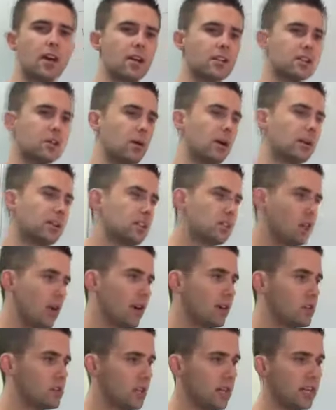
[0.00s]
So our
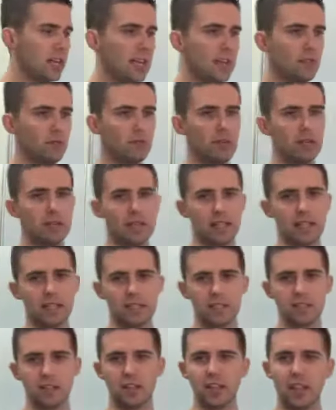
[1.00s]
strategy here really
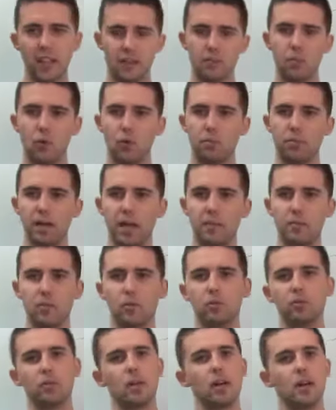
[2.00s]
is to get more
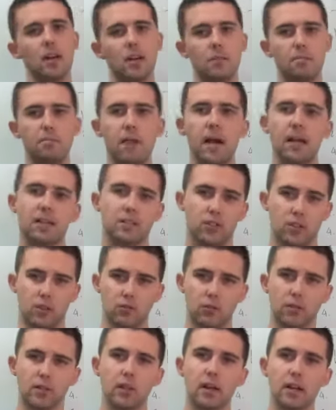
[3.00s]
people back to
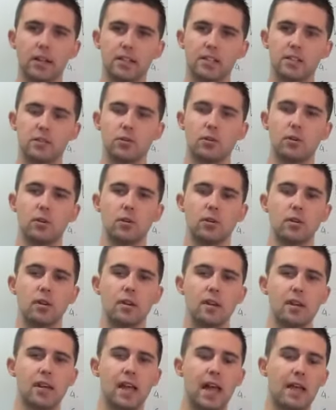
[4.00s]
your online store,
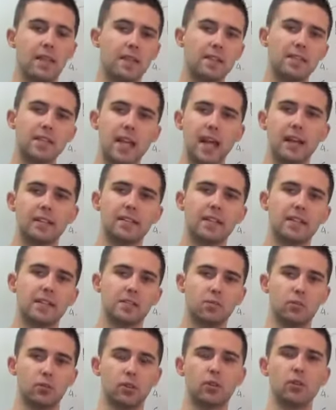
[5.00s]
and the
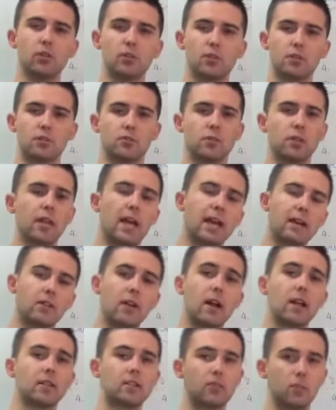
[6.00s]
tactics we'll use relate
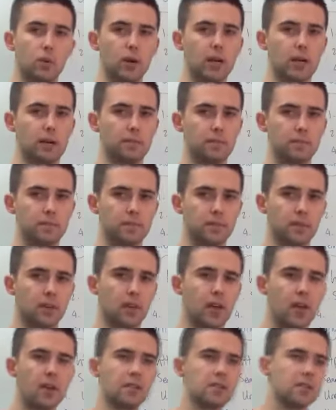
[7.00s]
around Twitter.
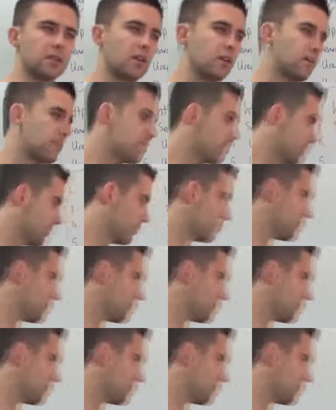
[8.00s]
Okay, so